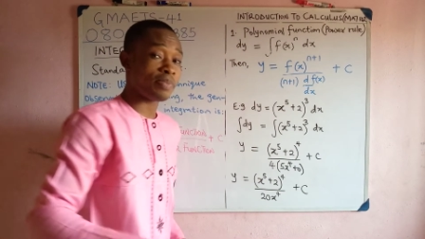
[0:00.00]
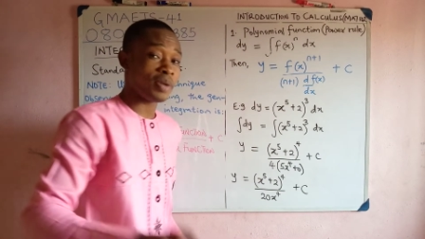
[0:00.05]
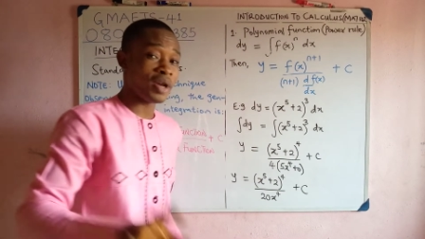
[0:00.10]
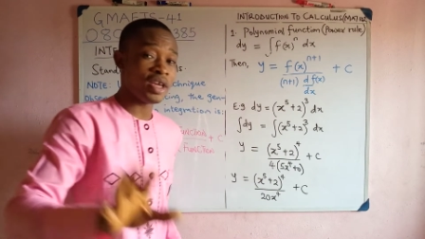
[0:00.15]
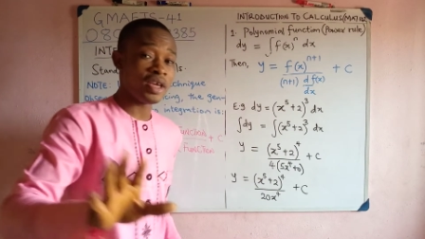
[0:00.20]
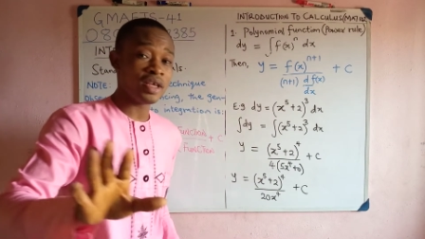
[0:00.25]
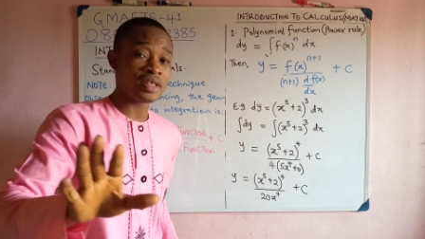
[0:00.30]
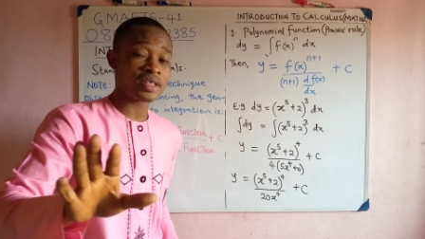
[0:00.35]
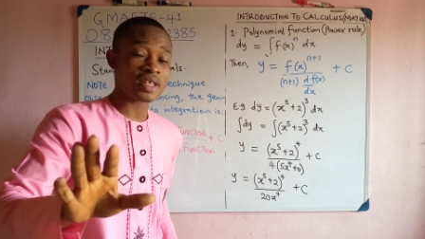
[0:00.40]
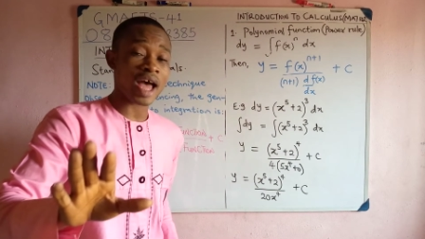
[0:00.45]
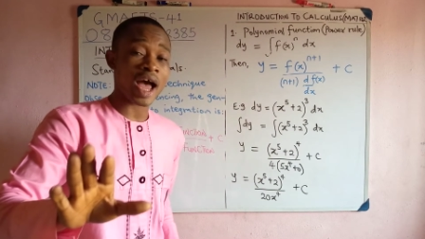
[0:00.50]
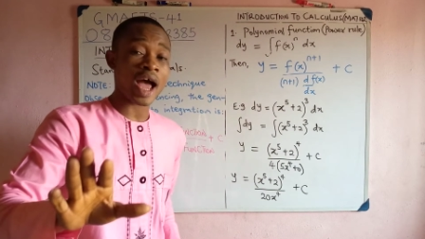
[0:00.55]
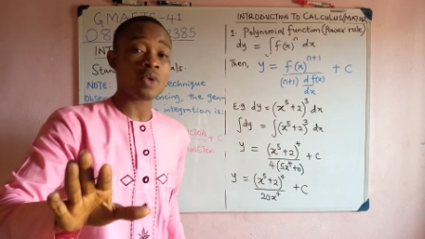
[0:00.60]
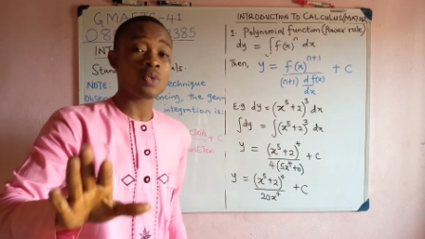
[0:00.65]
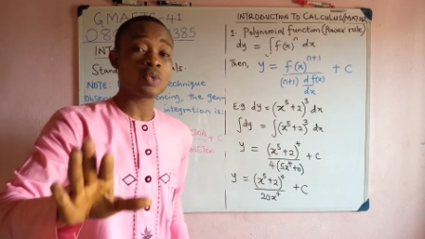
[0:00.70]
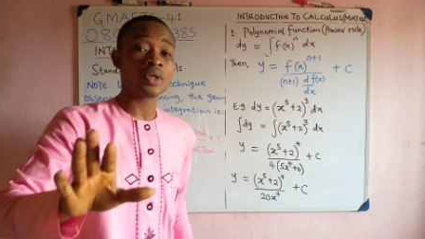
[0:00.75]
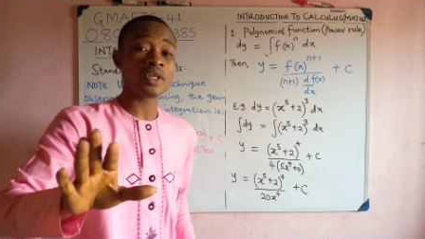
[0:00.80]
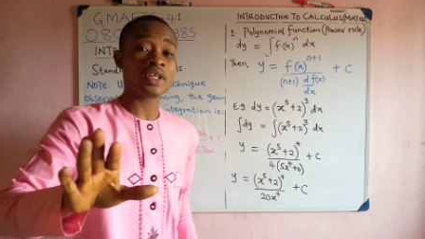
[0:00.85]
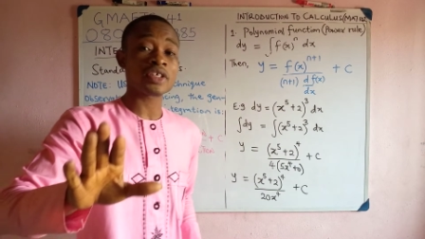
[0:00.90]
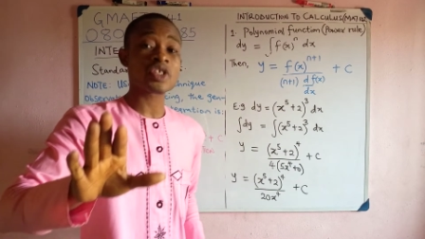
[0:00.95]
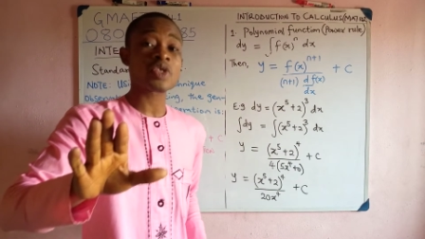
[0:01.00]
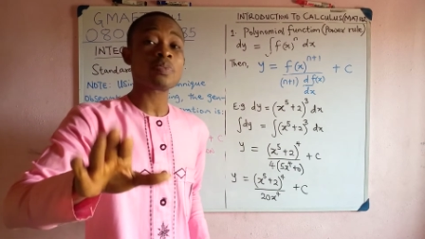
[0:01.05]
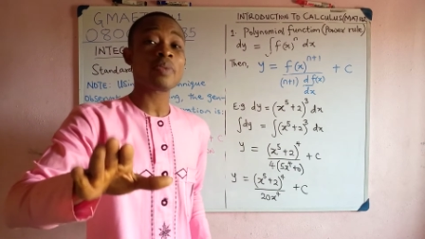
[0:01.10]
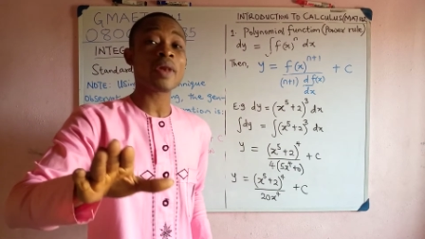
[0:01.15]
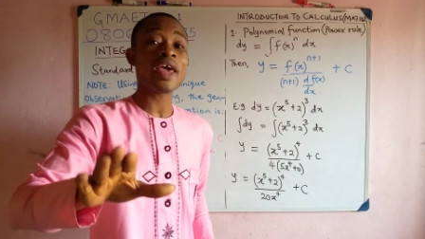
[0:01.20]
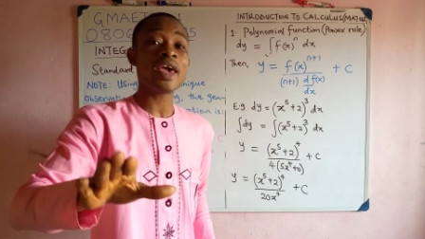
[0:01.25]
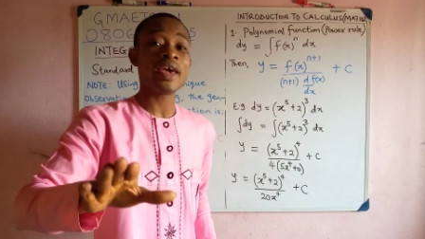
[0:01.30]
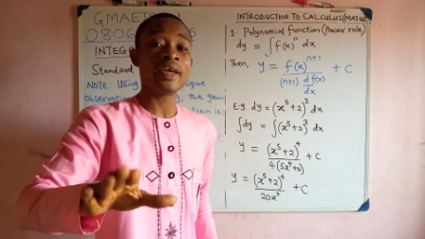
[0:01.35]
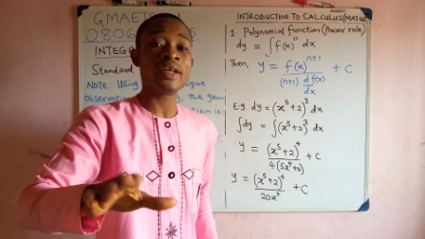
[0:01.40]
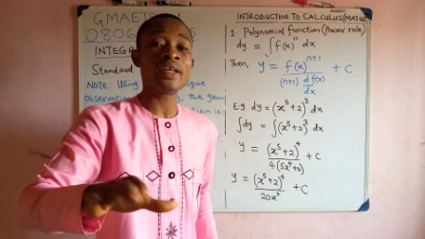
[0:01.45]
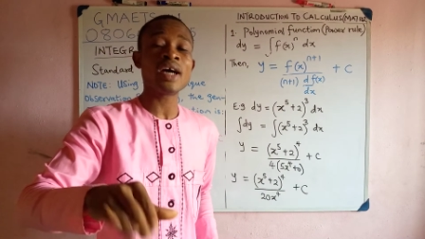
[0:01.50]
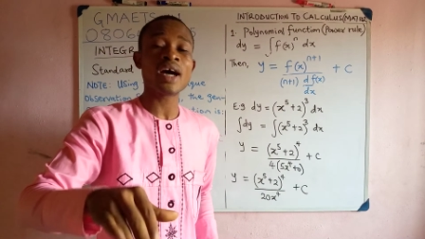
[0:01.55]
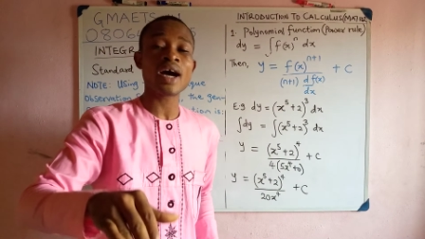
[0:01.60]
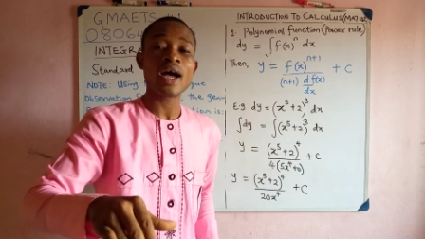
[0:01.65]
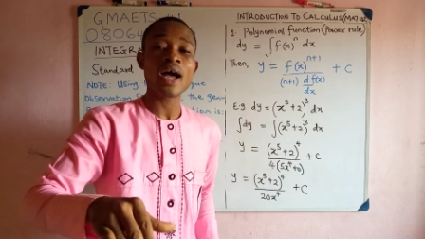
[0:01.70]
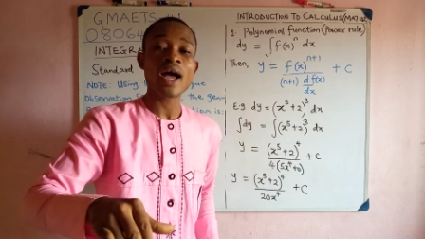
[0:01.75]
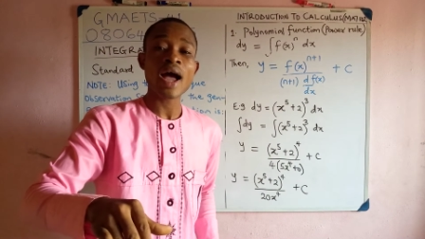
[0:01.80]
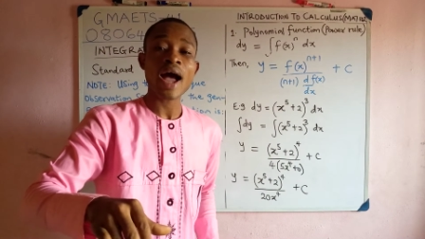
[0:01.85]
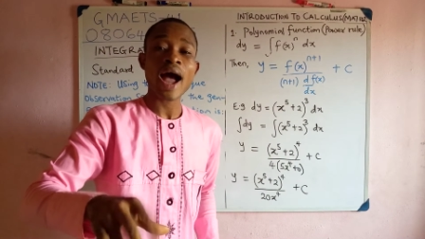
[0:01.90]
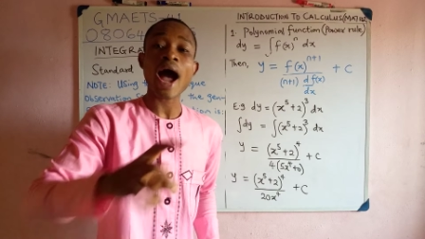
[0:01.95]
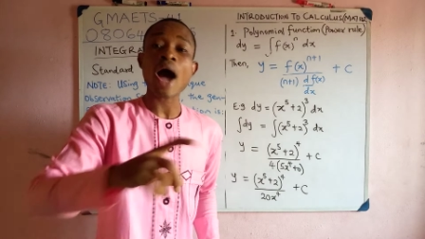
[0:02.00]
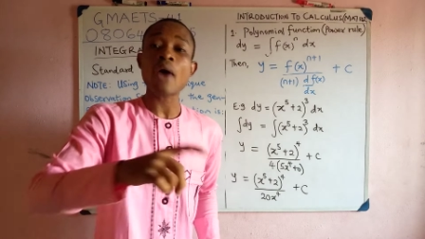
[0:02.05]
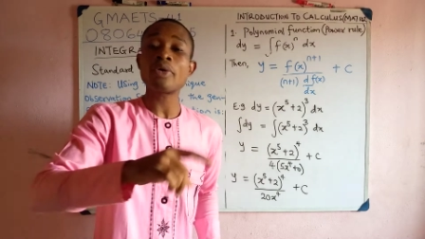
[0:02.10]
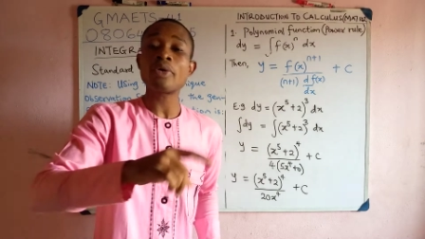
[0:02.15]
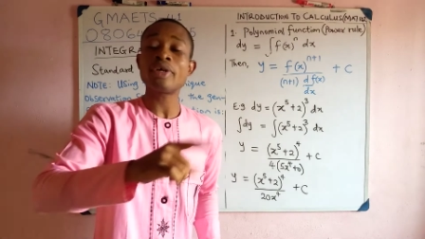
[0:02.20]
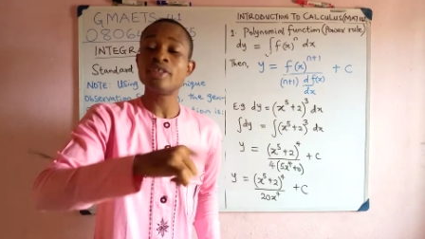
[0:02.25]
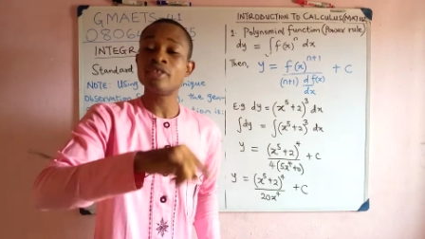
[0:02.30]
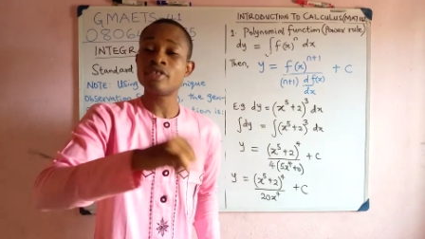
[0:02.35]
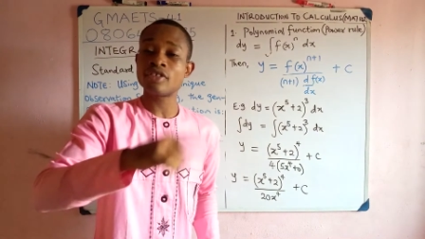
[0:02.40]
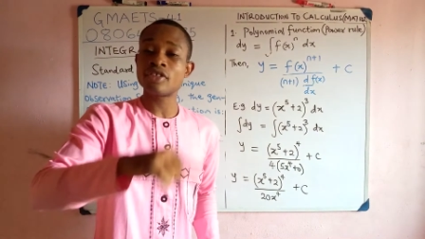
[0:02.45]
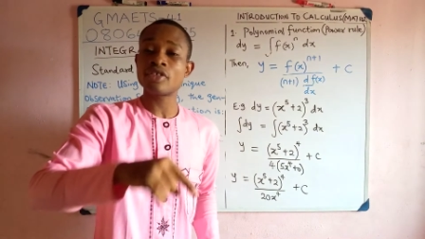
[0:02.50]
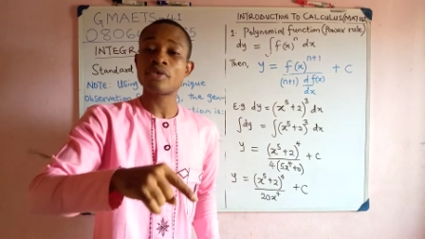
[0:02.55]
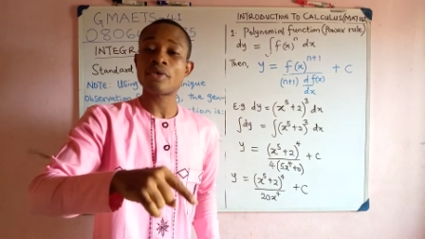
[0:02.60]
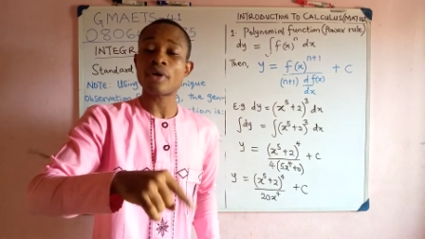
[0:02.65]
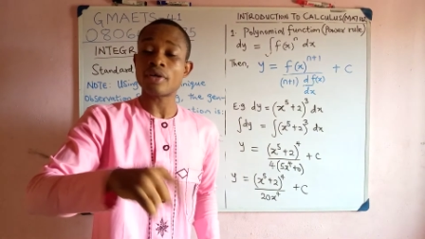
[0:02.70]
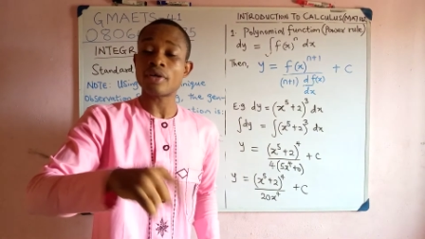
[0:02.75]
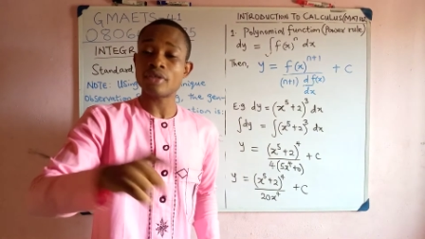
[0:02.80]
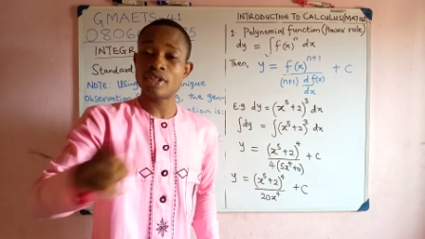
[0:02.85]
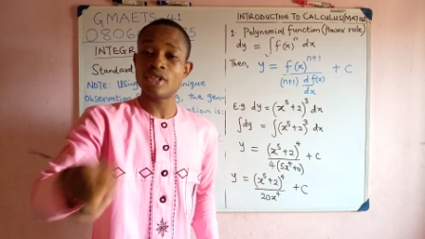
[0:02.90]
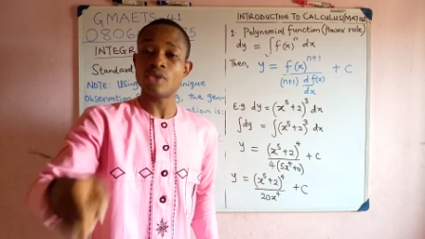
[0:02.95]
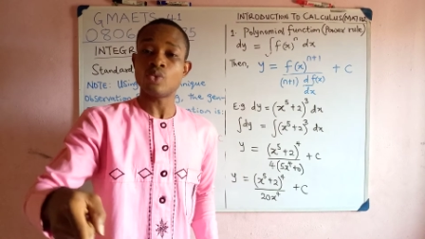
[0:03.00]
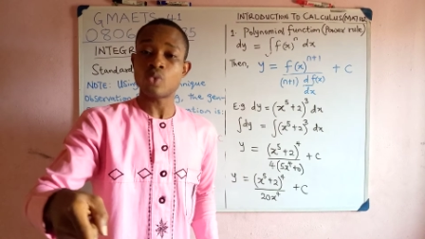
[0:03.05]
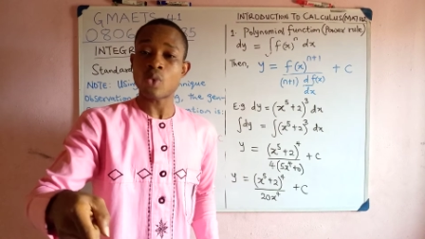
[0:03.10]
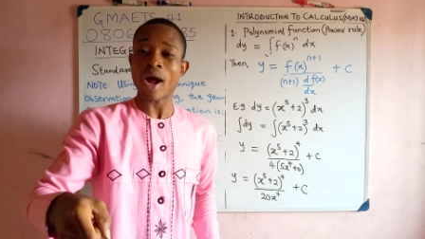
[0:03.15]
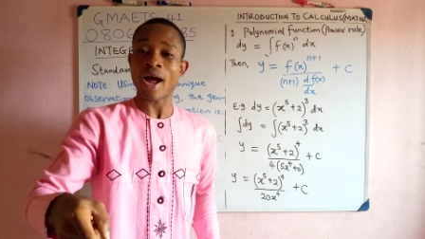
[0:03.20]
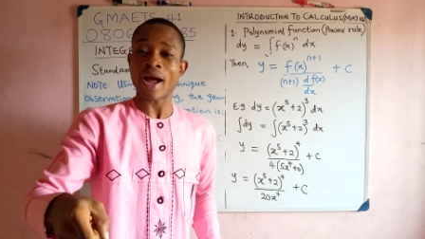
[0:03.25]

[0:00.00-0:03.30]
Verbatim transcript: Please, I will explain how integral dy